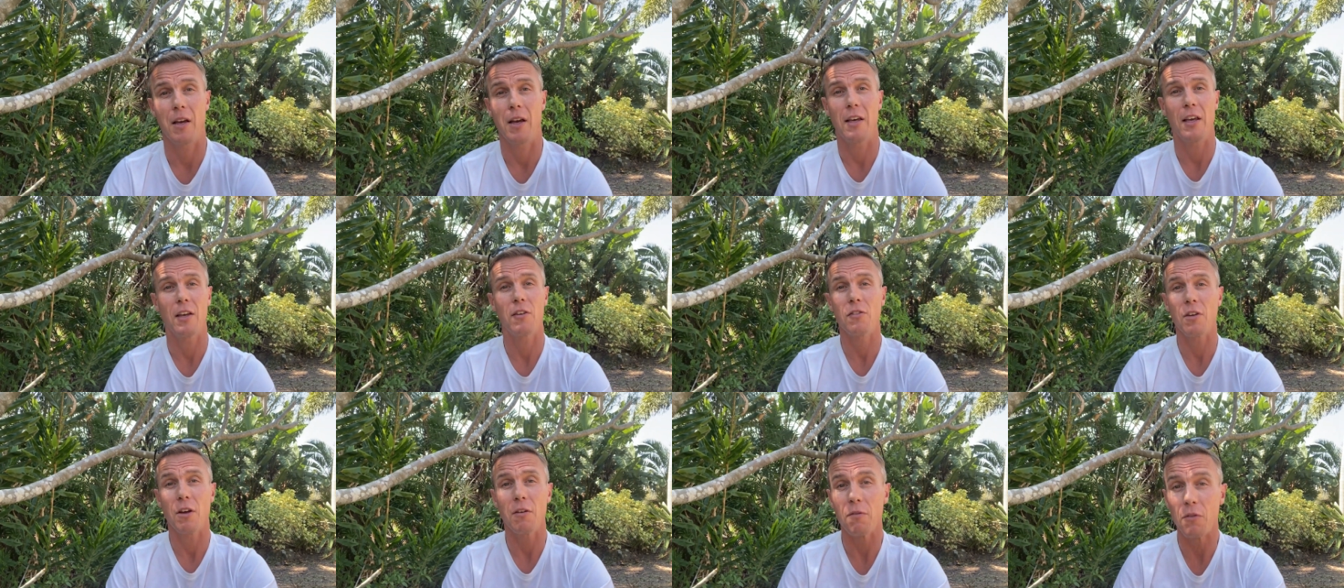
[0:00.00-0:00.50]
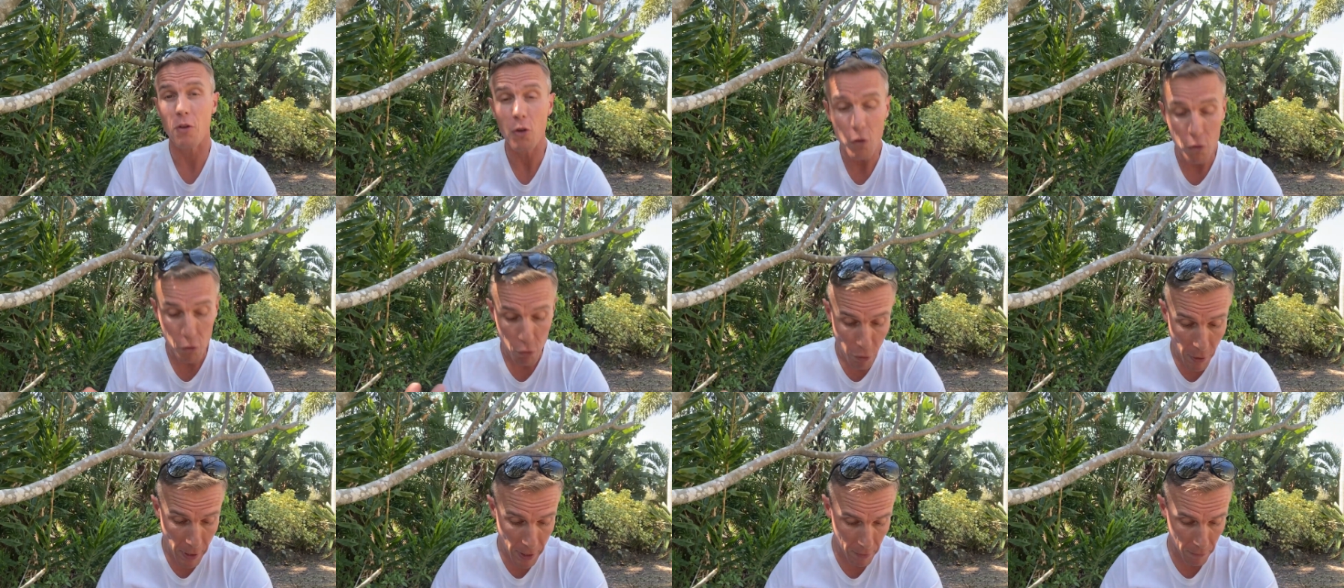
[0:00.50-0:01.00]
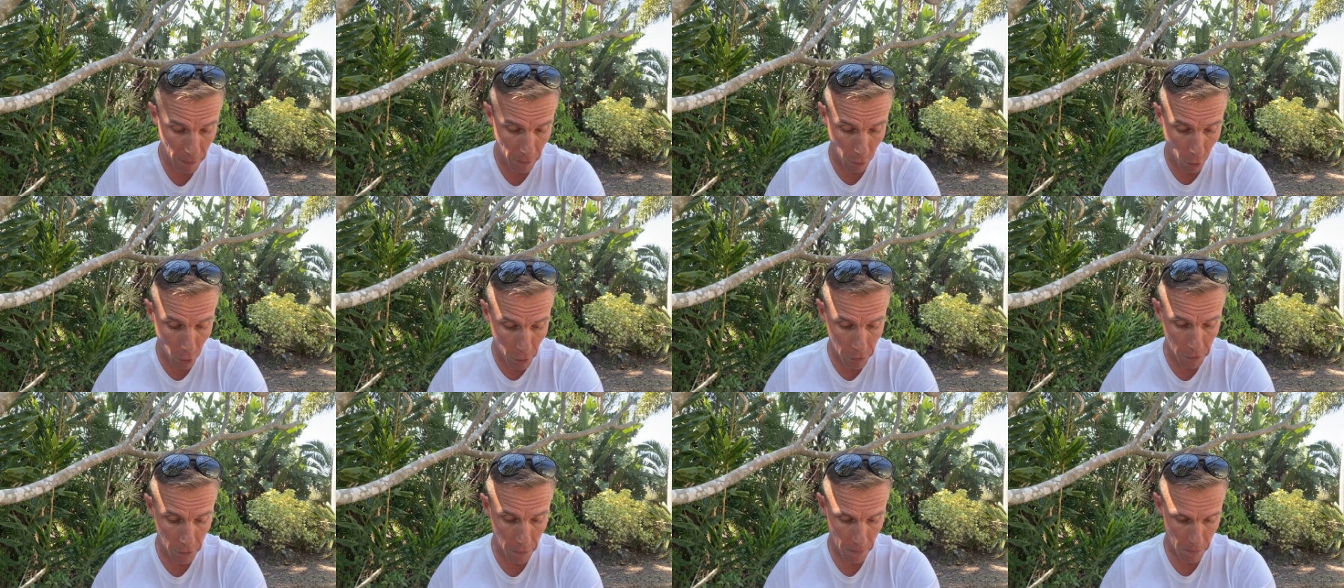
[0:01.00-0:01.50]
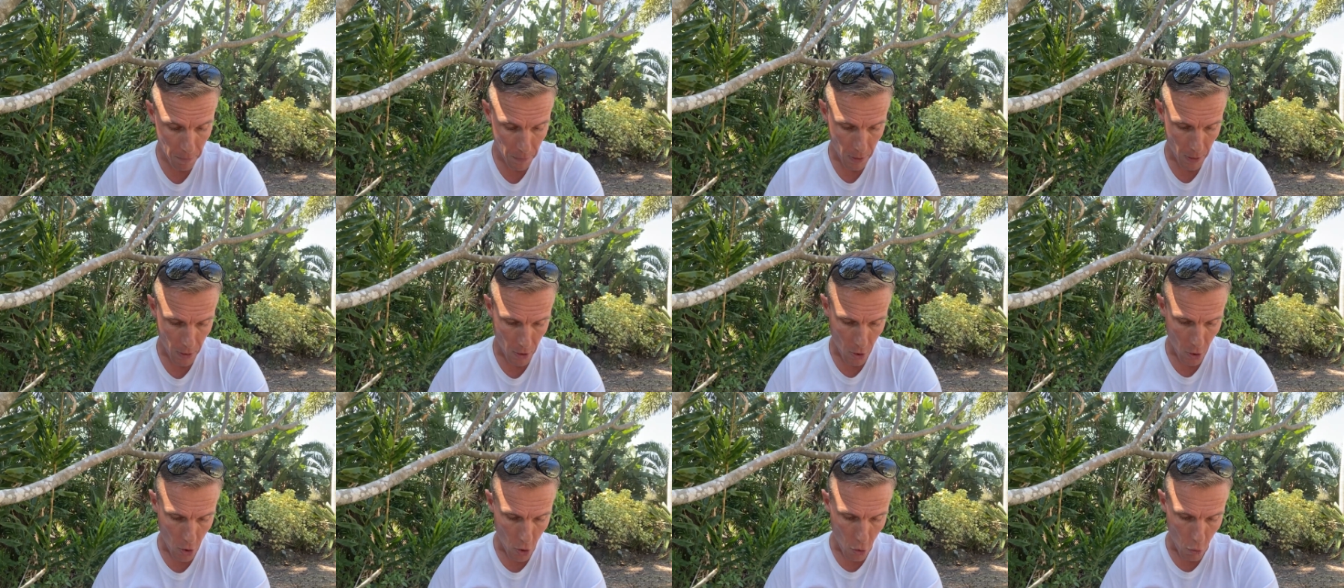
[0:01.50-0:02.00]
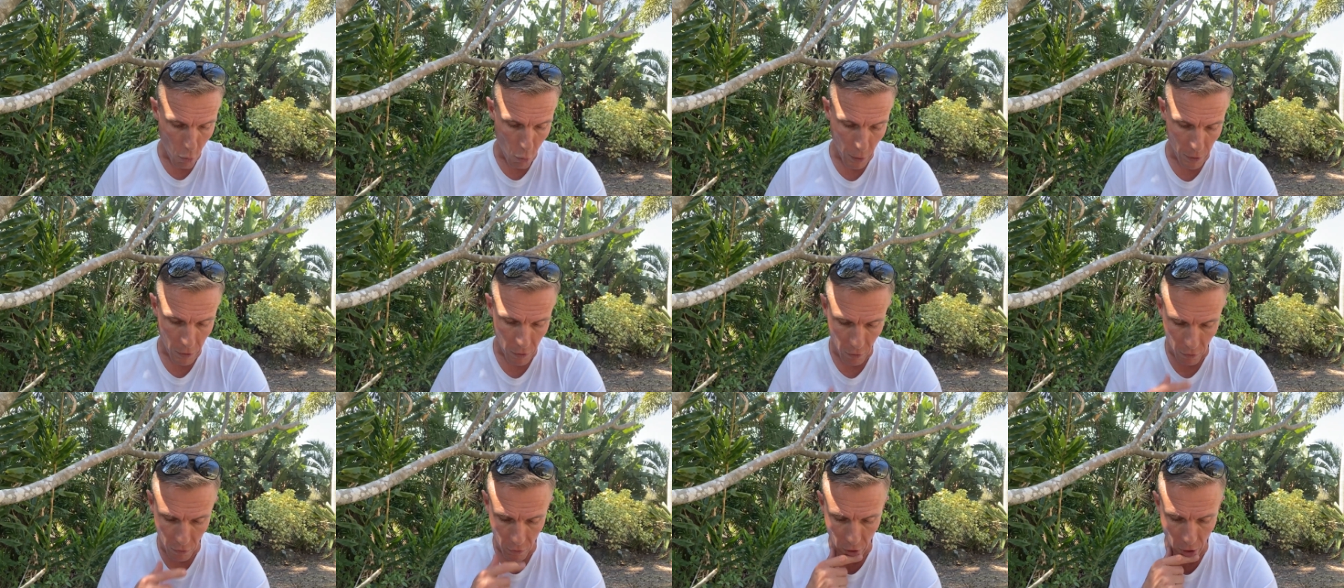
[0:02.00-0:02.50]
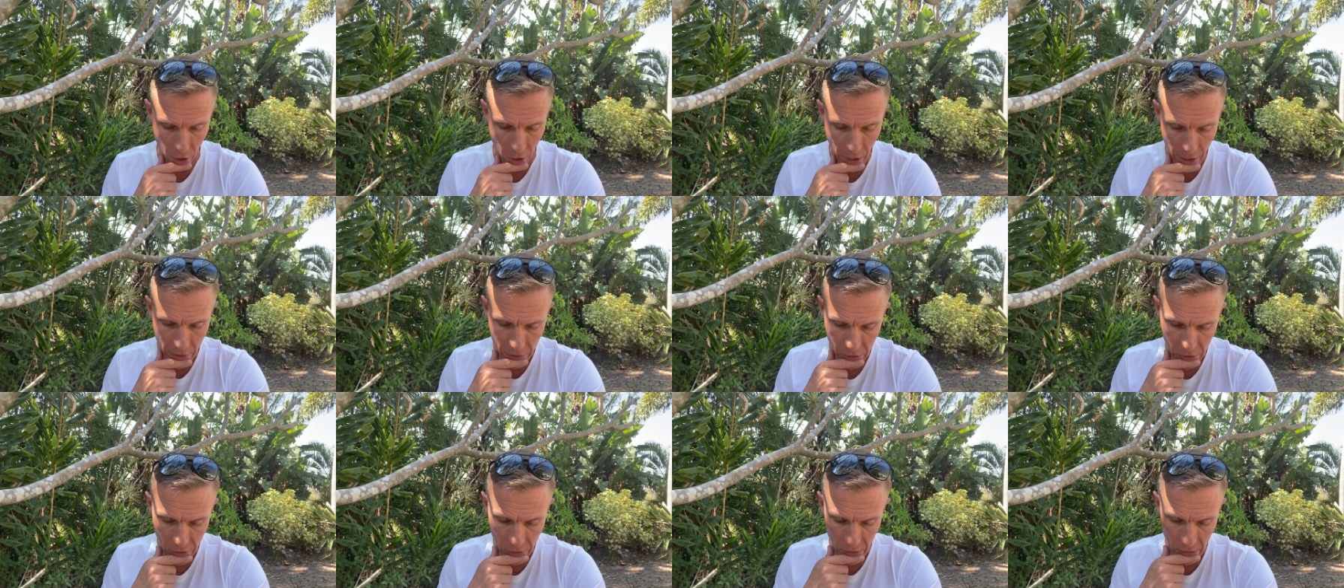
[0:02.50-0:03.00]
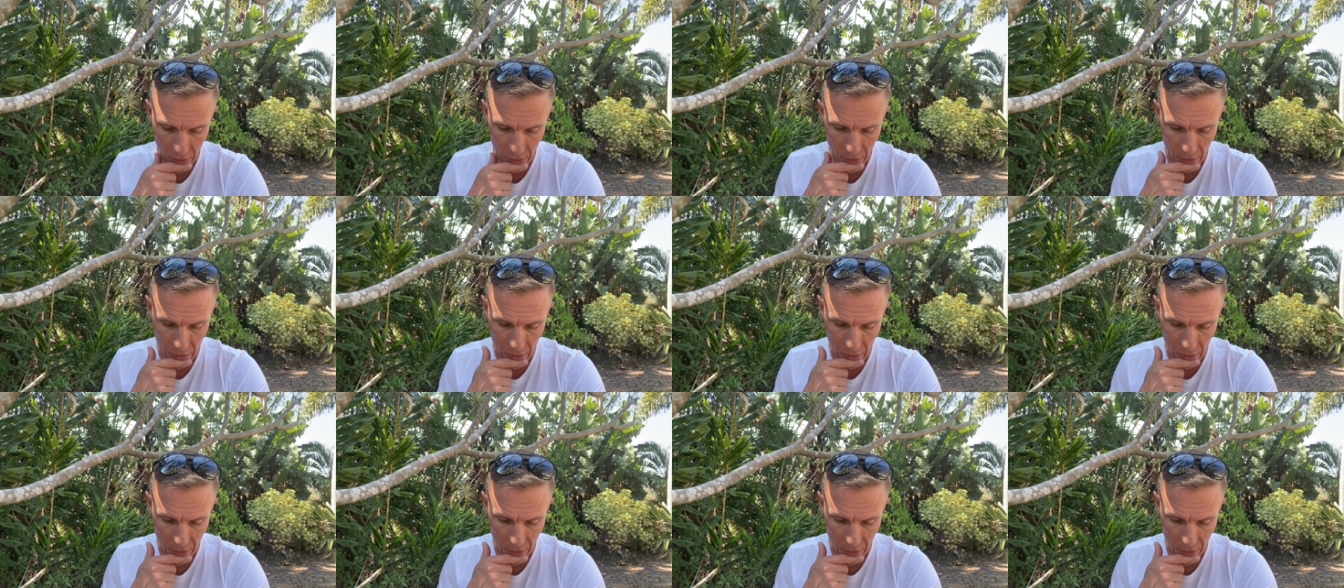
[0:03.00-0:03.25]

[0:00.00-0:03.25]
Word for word: I guess our views reinforced, which is nice.